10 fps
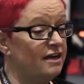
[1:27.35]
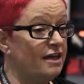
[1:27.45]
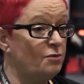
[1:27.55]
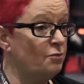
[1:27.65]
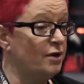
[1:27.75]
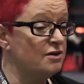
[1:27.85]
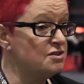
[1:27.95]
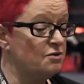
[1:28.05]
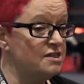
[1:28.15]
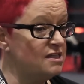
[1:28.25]
and that went well,
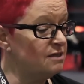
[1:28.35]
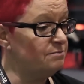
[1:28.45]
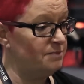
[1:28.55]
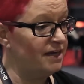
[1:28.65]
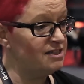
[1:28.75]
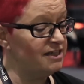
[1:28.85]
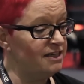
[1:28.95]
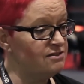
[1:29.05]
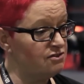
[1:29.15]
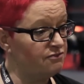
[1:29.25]
so I did a
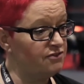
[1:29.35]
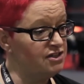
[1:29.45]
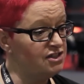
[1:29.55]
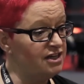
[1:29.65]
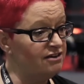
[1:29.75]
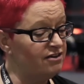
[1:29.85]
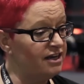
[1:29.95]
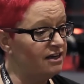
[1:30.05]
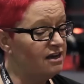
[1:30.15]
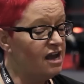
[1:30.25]
PhD in software
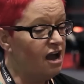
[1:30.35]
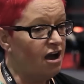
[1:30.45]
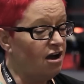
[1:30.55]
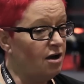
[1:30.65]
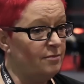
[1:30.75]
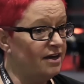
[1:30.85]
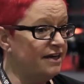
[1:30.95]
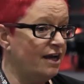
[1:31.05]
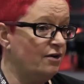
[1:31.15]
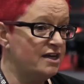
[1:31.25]
engineering,
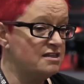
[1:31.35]
and now I